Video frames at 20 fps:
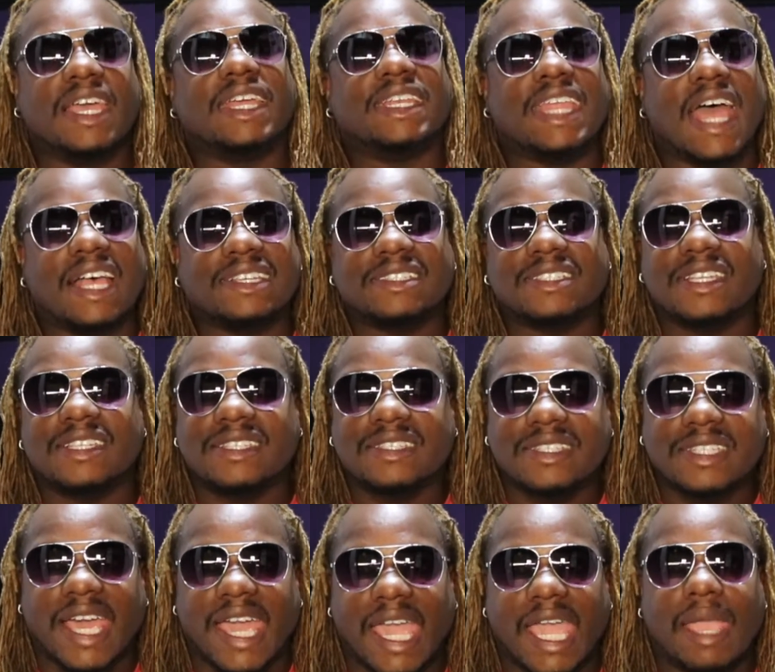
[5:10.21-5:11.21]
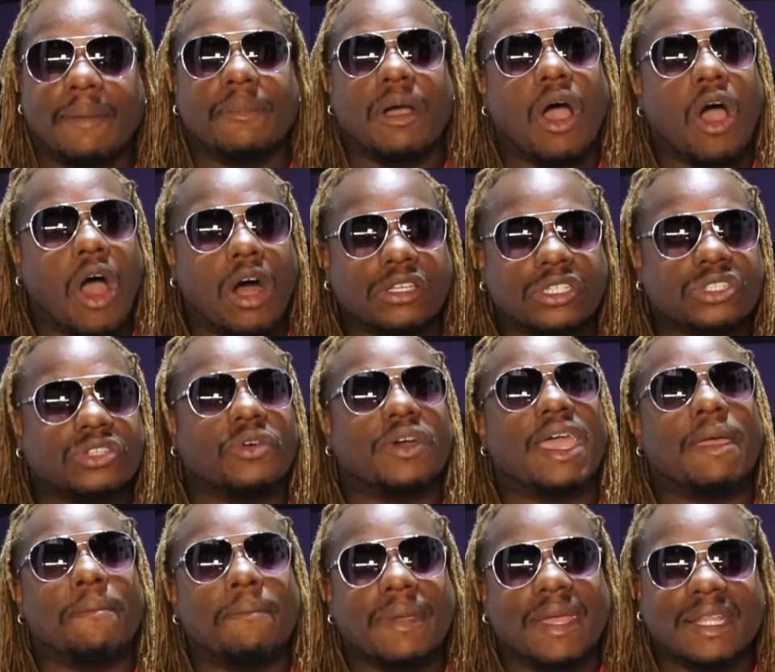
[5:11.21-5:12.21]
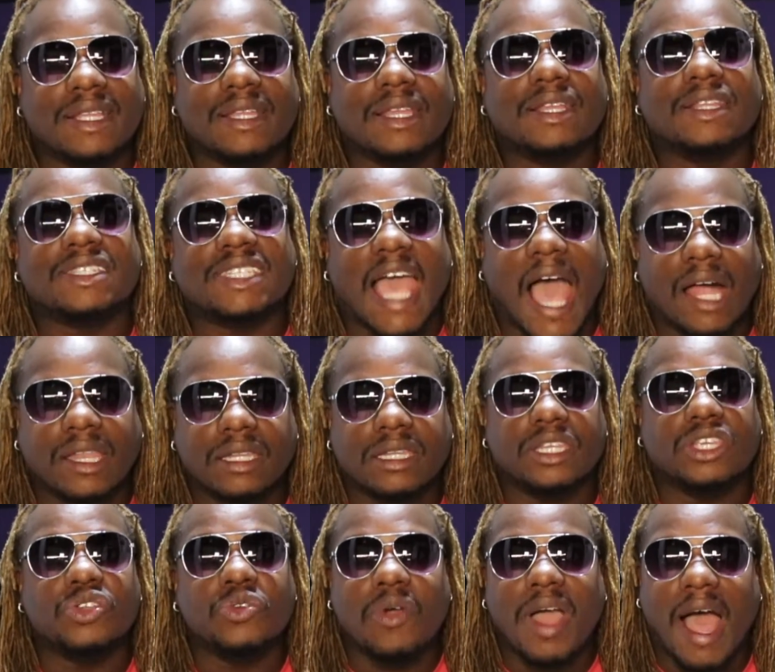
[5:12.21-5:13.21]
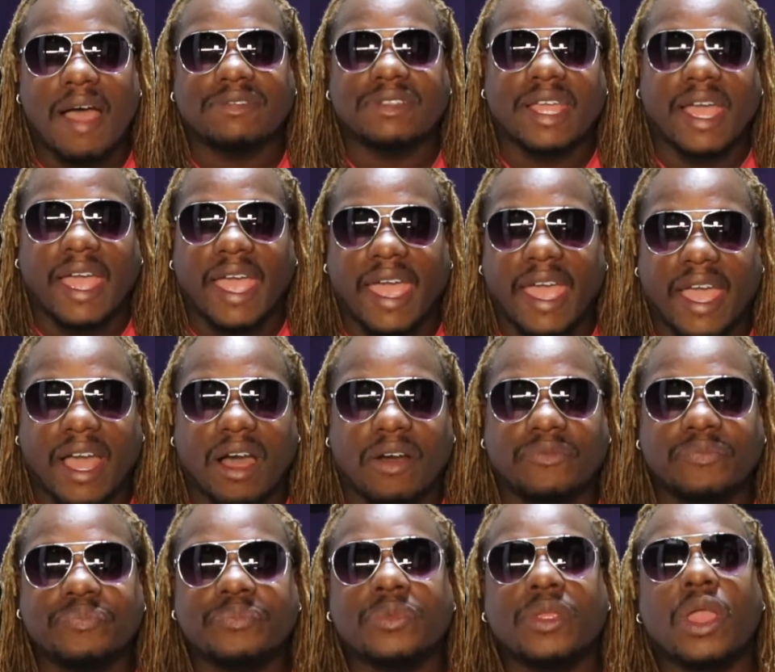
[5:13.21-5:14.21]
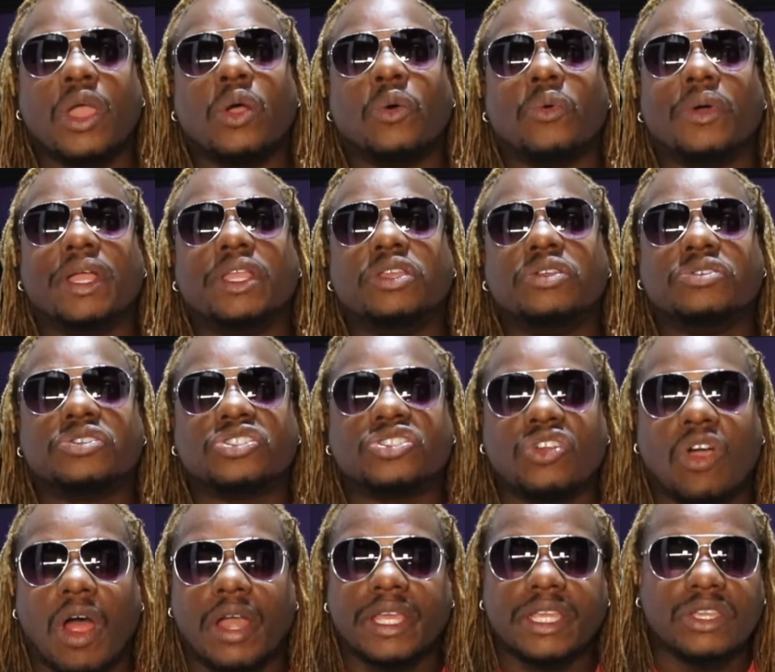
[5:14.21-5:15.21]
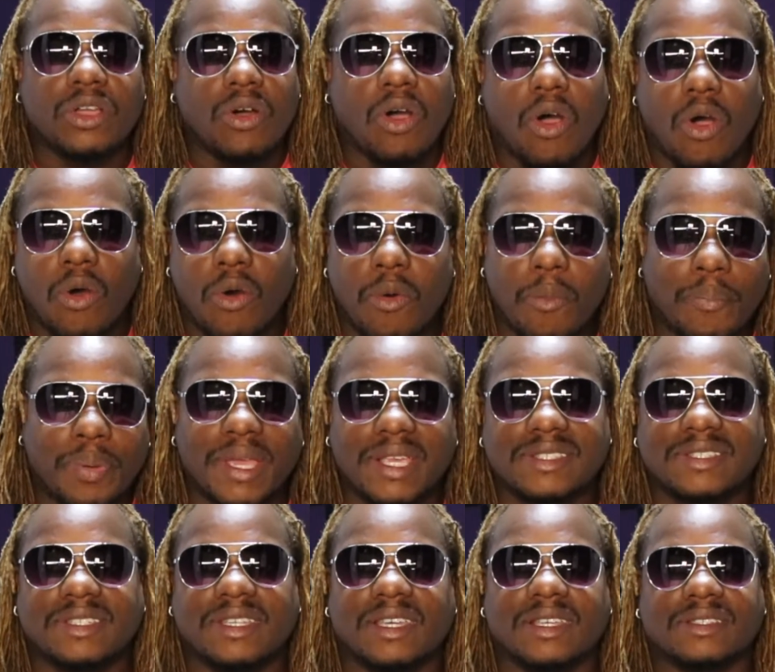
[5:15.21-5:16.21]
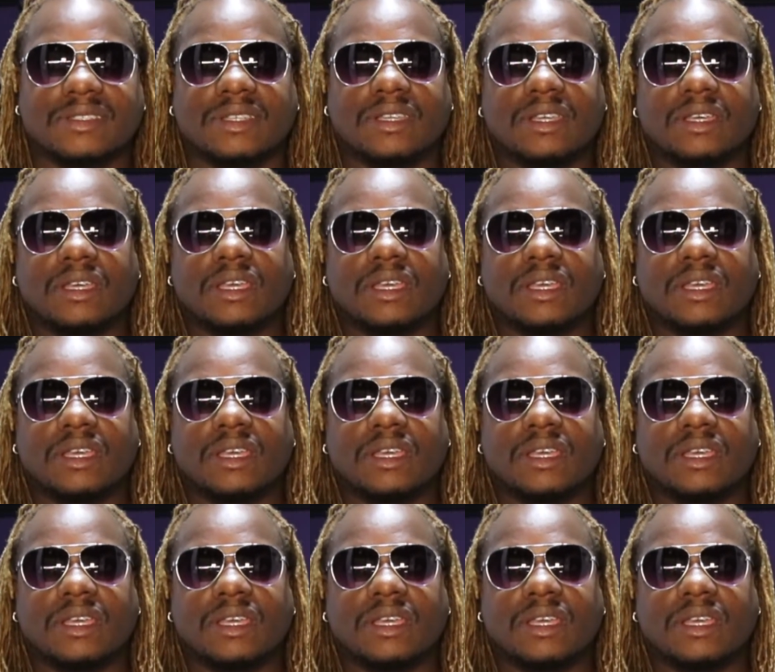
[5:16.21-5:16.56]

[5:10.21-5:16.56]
That's the same hustle and mentality you have to have when you starting your own business.